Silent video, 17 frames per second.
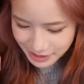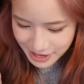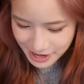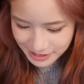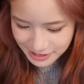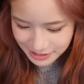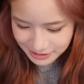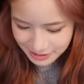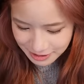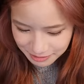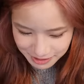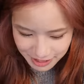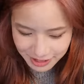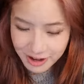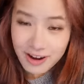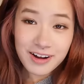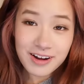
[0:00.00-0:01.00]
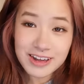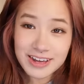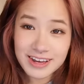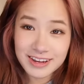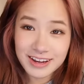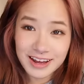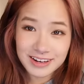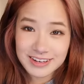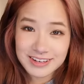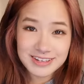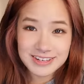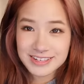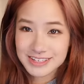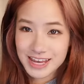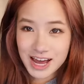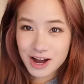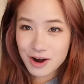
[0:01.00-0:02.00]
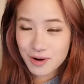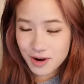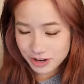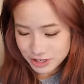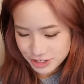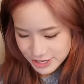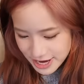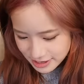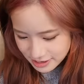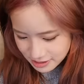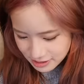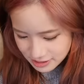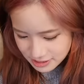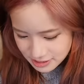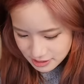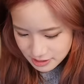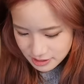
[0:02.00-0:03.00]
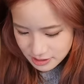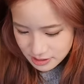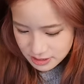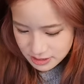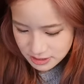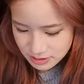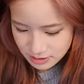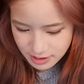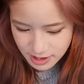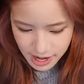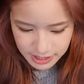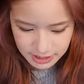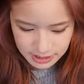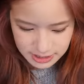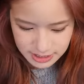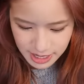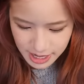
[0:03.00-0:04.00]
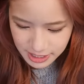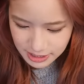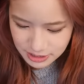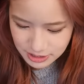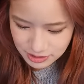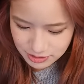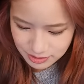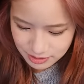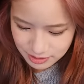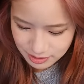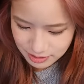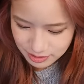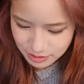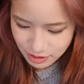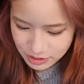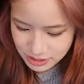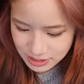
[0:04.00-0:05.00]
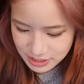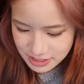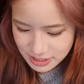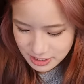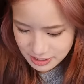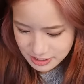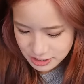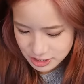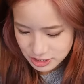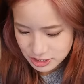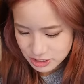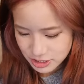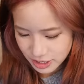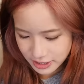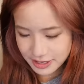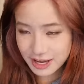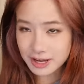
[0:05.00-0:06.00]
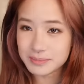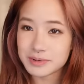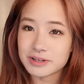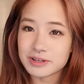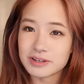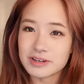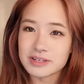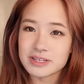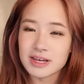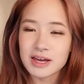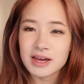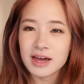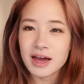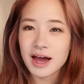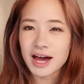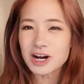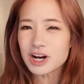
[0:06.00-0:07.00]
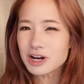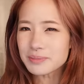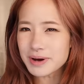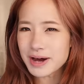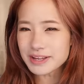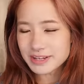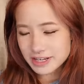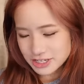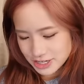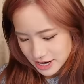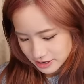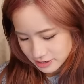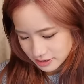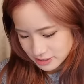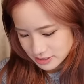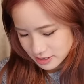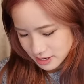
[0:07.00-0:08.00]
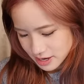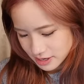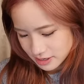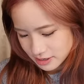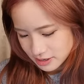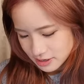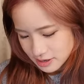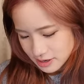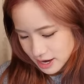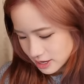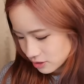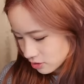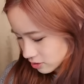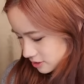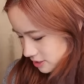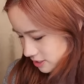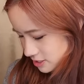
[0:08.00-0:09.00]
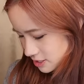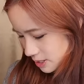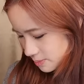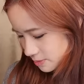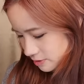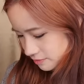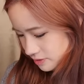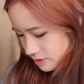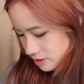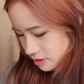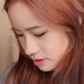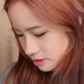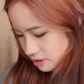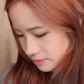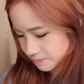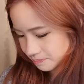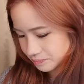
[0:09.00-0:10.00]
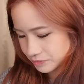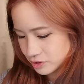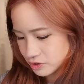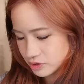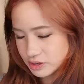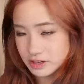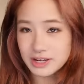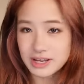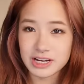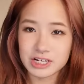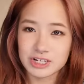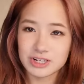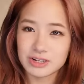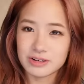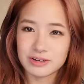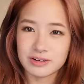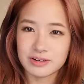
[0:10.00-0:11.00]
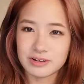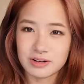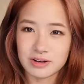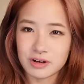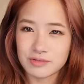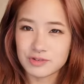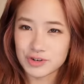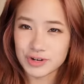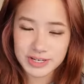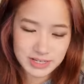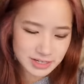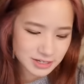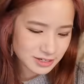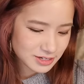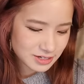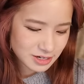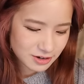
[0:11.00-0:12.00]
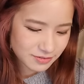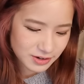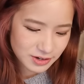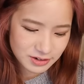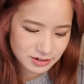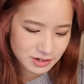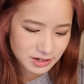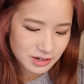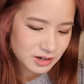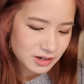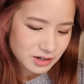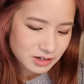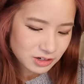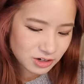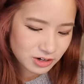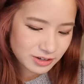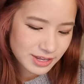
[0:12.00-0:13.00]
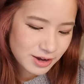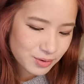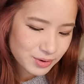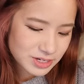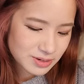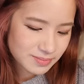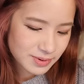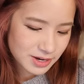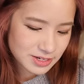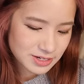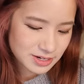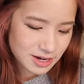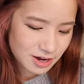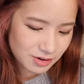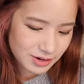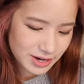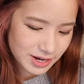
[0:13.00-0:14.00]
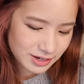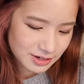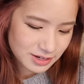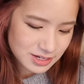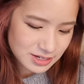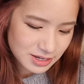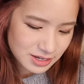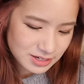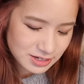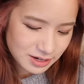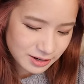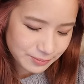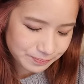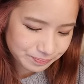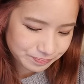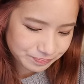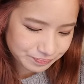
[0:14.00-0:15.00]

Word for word: and then they were like oh yeah like there's a sale on jackets so I decided to go to Liz Lisa just to check it out because I don't mind their jackets like I looked at some of the new collection of dresses and stuff and you know that wasn't my style like Liz Lisa